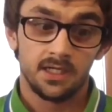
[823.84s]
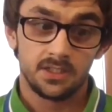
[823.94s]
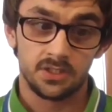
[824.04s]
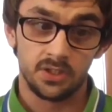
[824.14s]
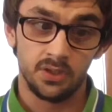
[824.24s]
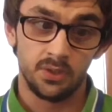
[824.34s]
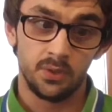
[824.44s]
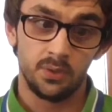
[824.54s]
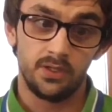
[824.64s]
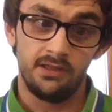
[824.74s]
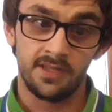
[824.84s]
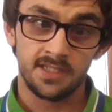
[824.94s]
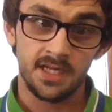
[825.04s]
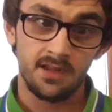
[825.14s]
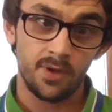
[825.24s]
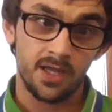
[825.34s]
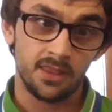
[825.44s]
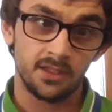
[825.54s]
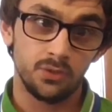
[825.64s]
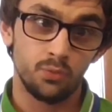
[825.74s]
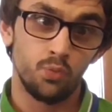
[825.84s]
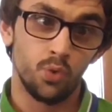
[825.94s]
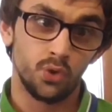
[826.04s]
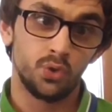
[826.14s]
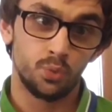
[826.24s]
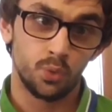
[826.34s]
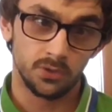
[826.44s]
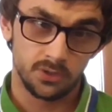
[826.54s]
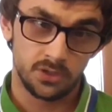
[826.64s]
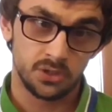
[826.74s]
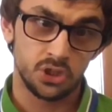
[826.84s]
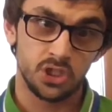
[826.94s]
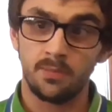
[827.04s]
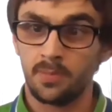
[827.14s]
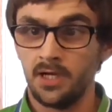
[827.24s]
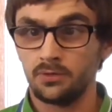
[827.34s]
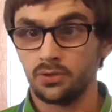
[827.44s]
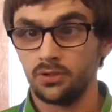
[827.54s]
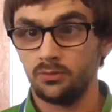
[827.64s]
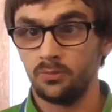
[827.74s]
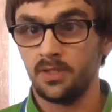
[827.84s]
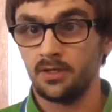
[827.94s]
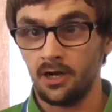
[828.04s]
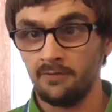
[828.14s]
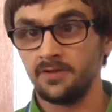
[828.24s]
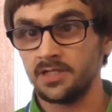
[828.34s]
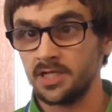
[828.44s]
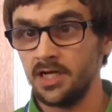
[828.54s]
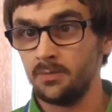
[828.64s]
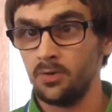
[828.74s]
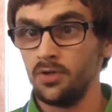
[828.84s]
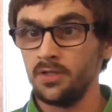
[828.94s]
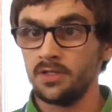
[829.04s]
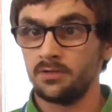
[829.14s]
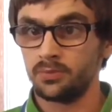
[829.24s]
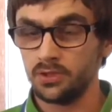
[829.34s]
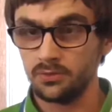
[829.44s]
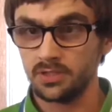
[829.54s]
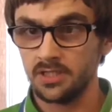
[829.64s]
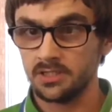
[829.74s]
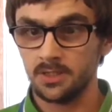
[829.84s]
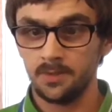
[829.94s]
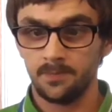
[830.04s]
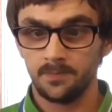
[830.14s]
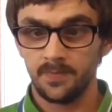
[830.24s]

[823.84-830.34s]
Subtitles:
So if there's anywhere that you would want to cheap out on, it would be the graphics card more than the processor.